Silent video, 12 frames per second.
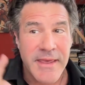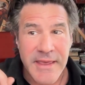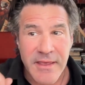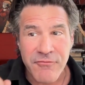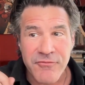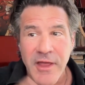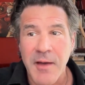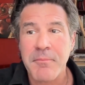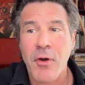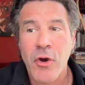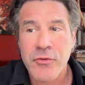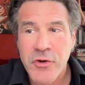if not
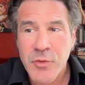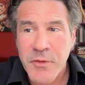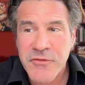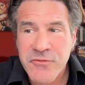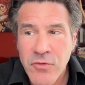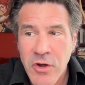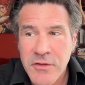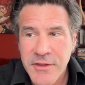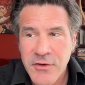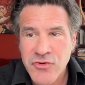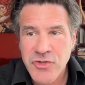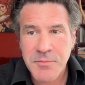partnered with strong
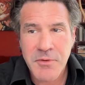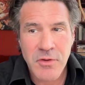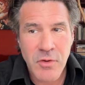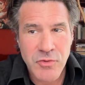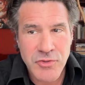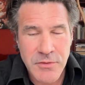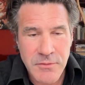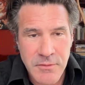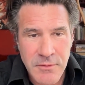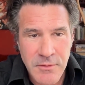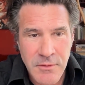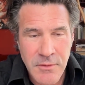leadership and culture.
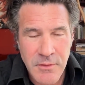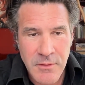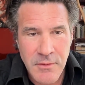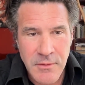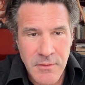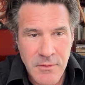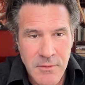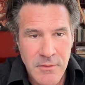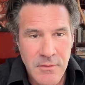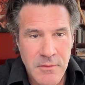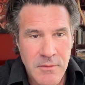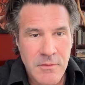
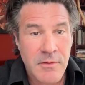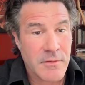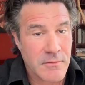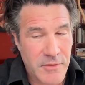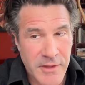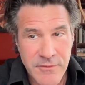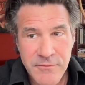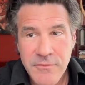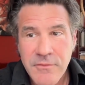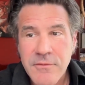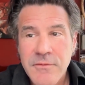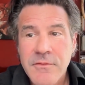Right? Okay.
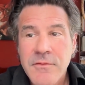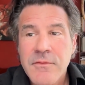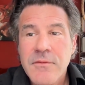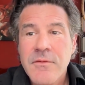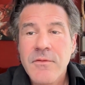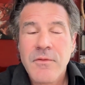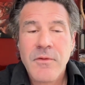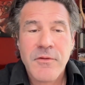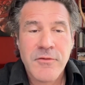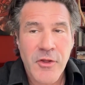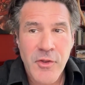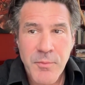
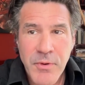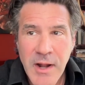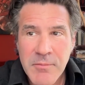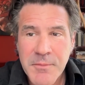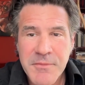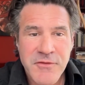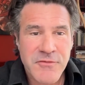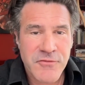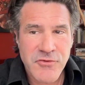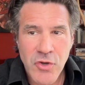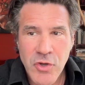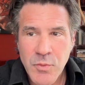Another problem these
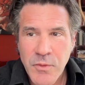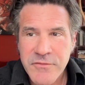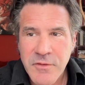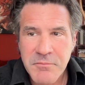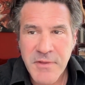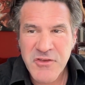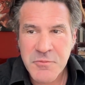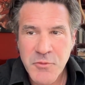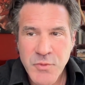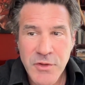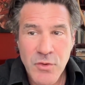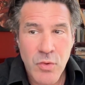showed was a mix
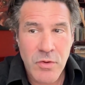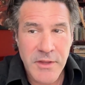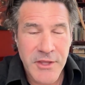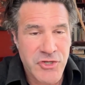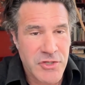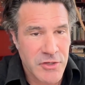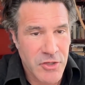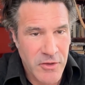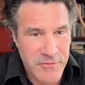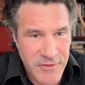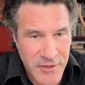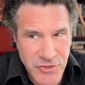between correlation and
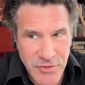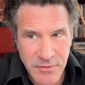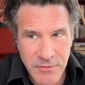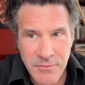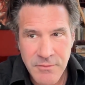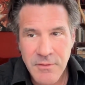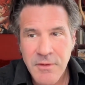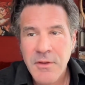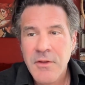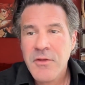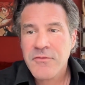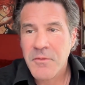causation.
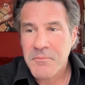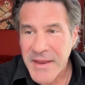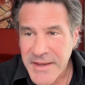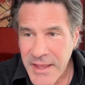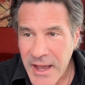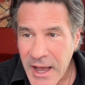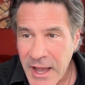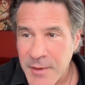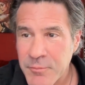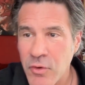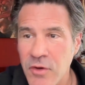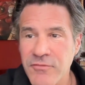So many
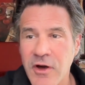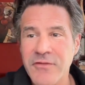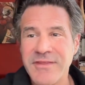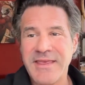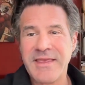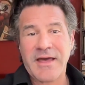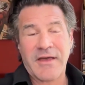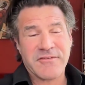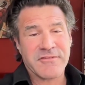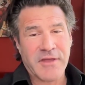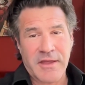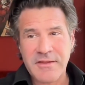high-profile DEI
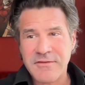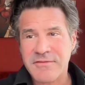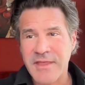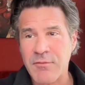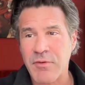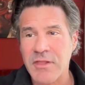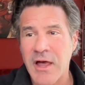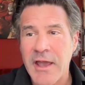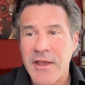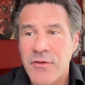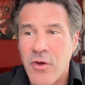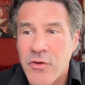studies, they
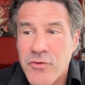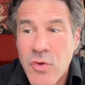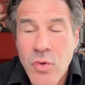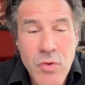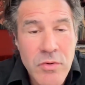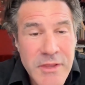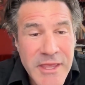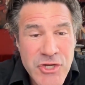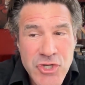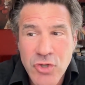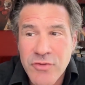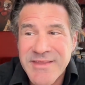relied on
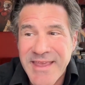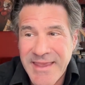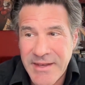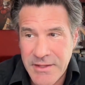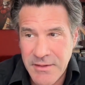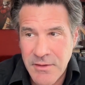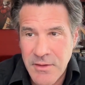correlational data.